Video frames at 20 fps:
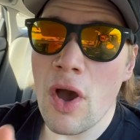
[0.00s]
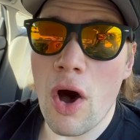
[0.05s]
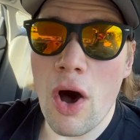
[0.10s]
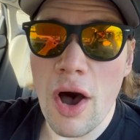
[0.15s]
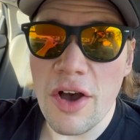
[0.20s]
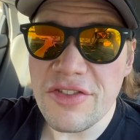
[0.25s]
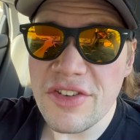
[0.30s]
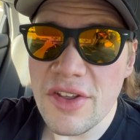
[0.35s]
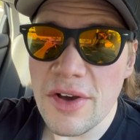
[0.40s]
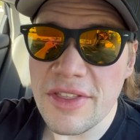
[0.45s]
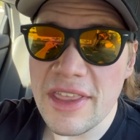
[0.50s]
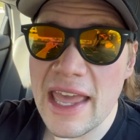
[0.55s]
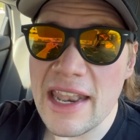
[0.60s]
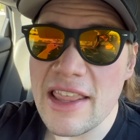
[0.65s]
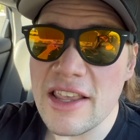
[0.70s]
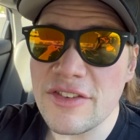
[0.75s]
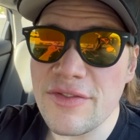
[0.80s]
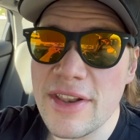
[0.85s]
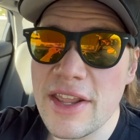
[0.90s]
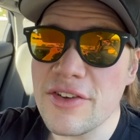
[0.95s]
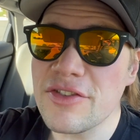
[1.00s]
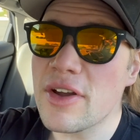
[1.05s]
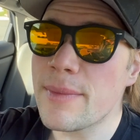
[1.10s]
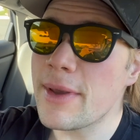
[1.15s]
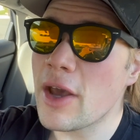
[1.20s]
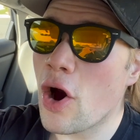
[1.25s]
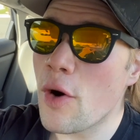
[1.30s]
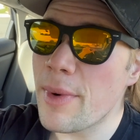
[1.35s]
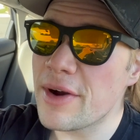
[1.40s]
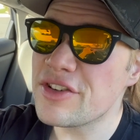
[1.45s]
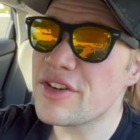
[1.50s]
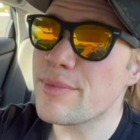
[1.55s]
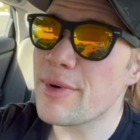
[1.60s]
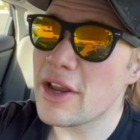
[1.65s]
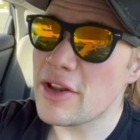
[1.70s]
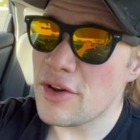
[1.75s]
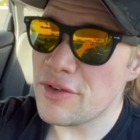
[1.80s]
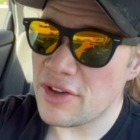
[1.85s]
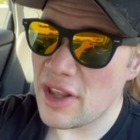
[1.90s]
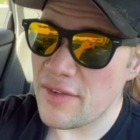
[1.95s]
Also though, at the end of this video is going to be a whole bunch of
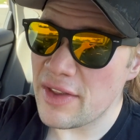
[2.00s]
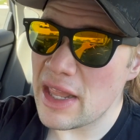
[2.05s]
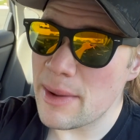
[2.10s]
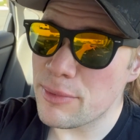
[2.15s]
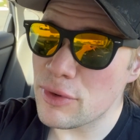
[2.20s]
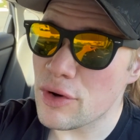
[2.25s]
brand new DVD